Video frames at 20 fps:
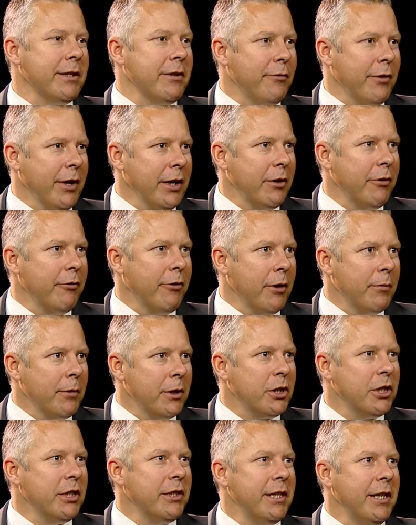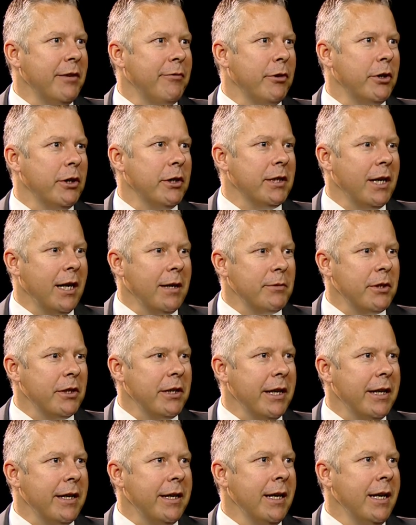to thank you very much indeed for your time
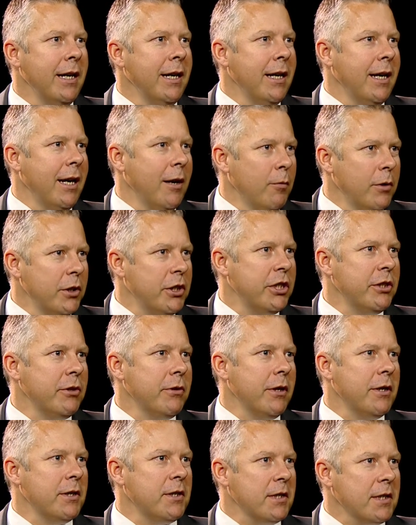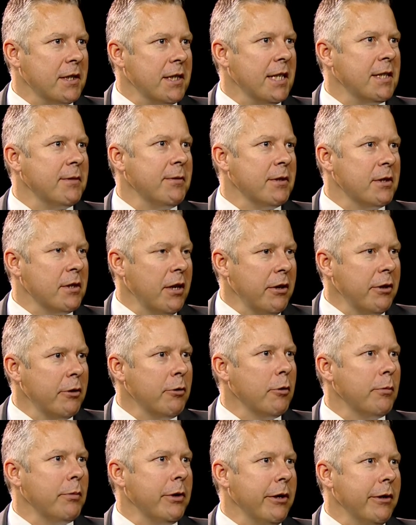today and wish you a successful study
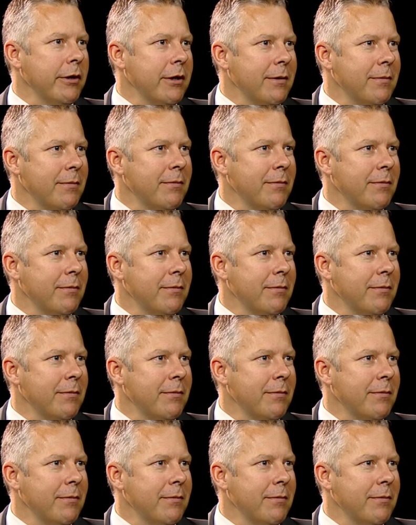group period.